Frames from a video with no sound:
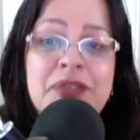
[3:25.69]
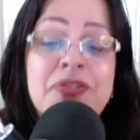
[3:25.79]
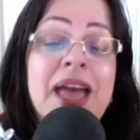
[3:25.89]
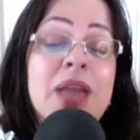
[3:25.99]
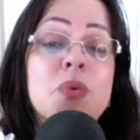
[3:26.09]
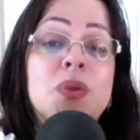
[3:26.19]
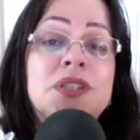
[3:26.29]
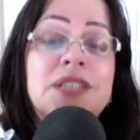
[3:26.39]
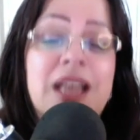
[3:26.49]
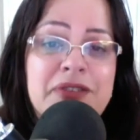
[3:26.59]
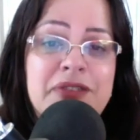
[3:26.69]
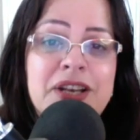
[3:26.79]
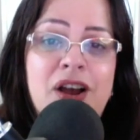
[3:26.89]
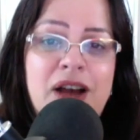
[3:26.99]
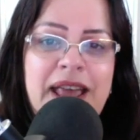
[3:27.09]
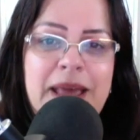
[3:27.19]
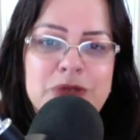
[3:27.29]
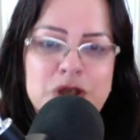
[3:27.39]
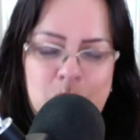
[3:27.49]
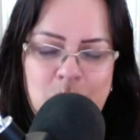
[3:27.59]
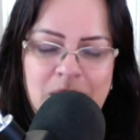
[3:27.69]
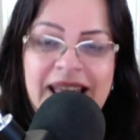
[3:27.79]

They will love it, I am sure.